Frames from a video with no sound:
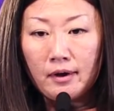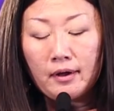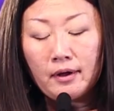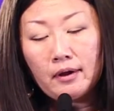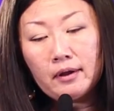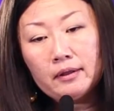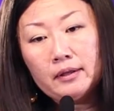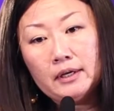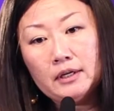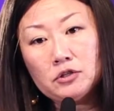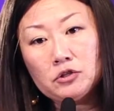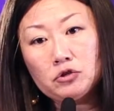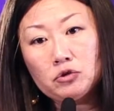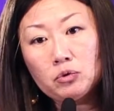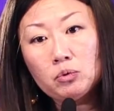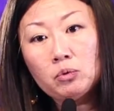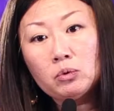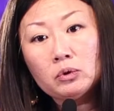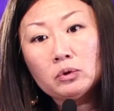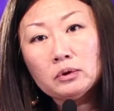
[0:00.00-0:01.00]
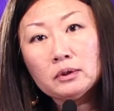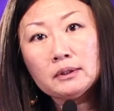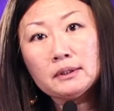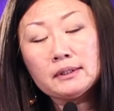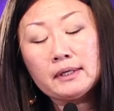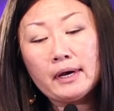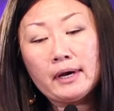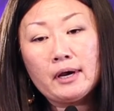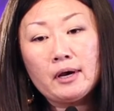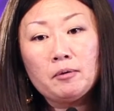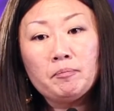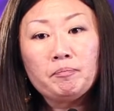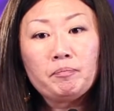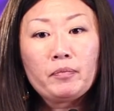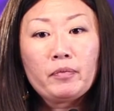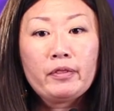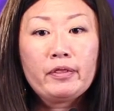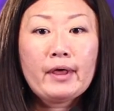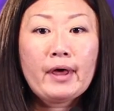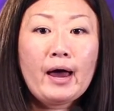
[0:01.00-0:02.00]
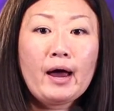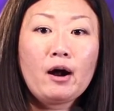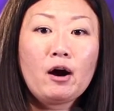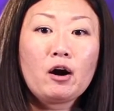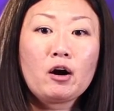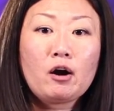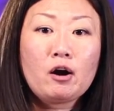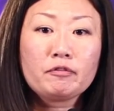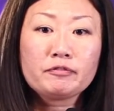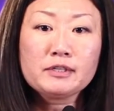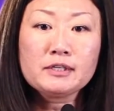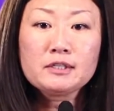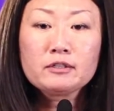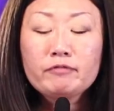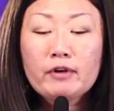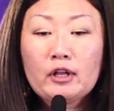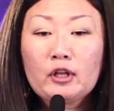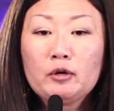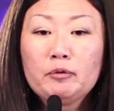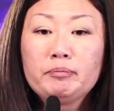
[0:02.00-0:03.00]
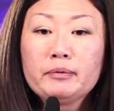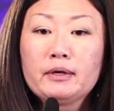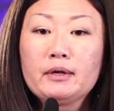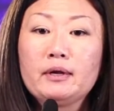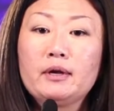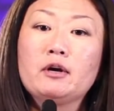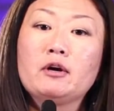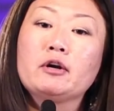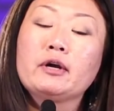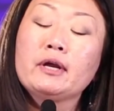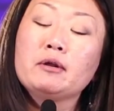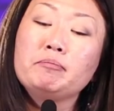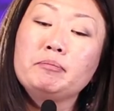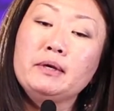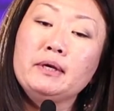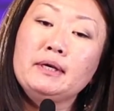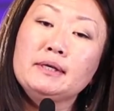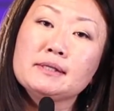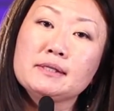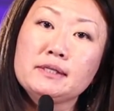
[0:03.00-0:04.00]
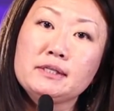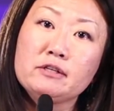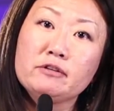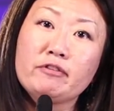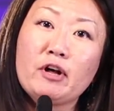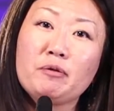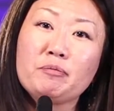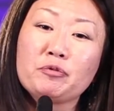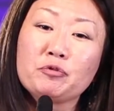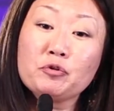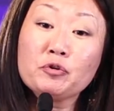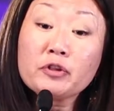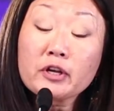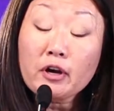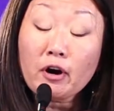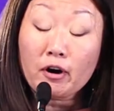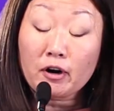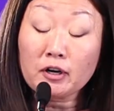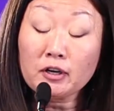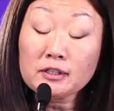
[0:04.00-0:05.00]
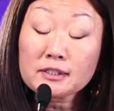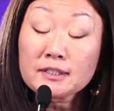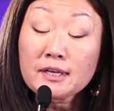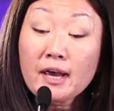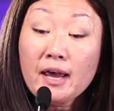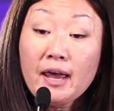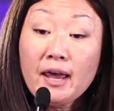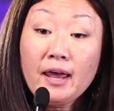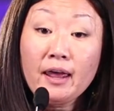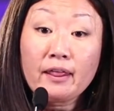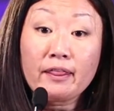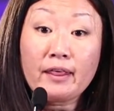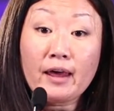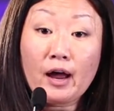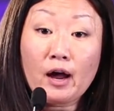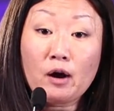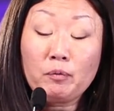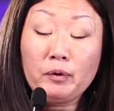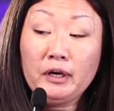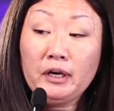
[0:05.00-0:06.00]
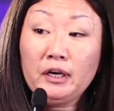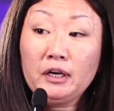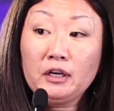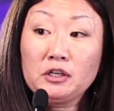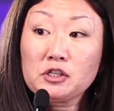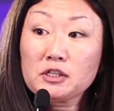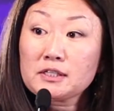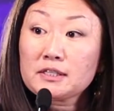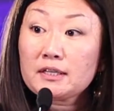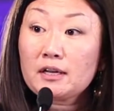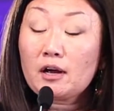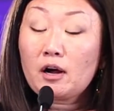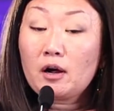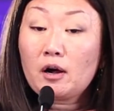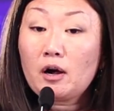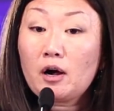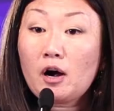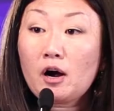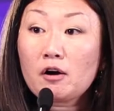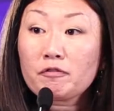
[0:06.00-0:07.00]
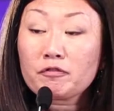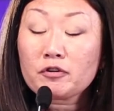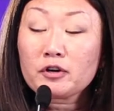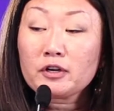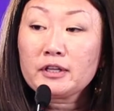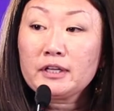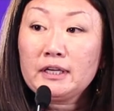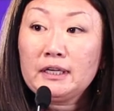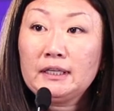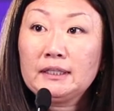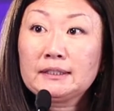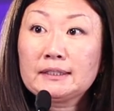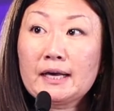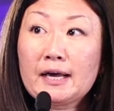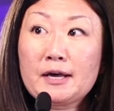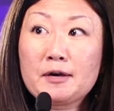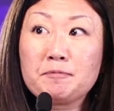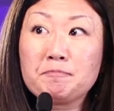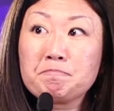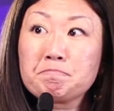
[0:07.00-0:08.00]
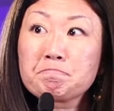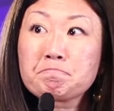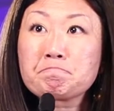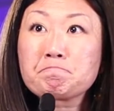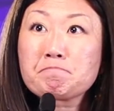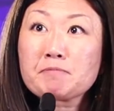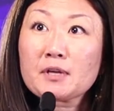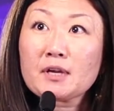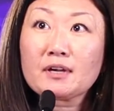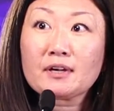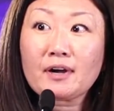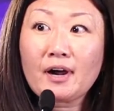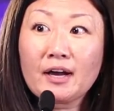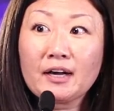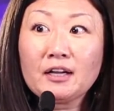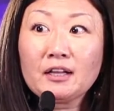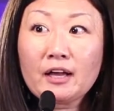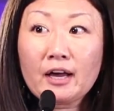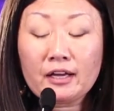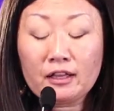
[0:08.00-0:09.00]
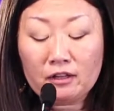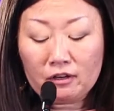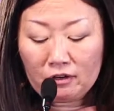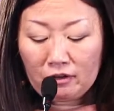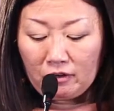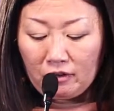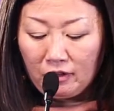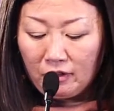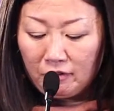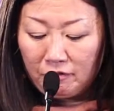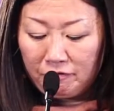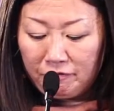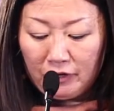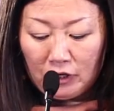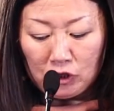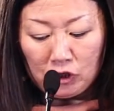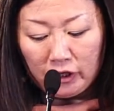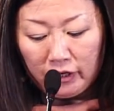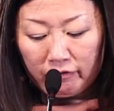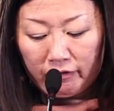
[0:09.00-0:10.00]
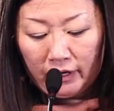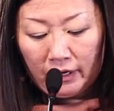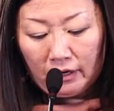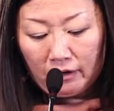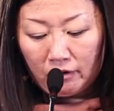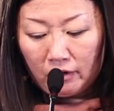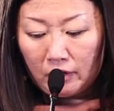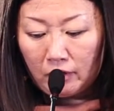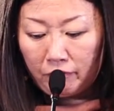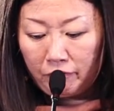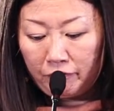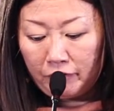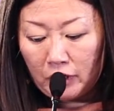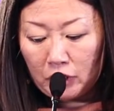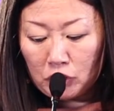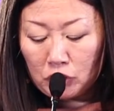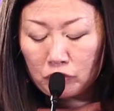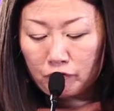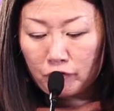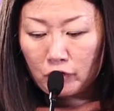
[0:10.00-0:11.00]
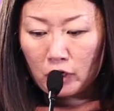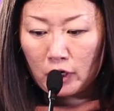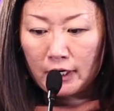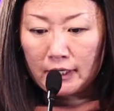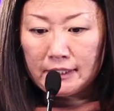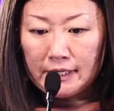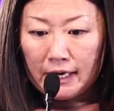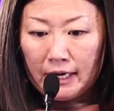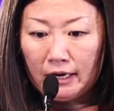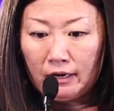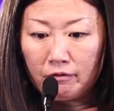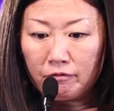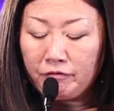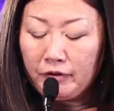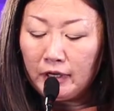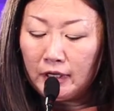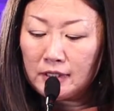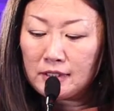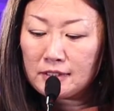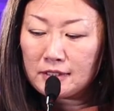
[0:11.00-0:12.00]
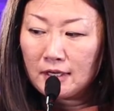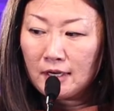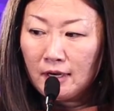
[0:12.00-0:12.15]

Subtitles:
these tools that are often developed or can be easily developed through the arts, that we just offer these kind of like the fish, giving a fish for a day feeds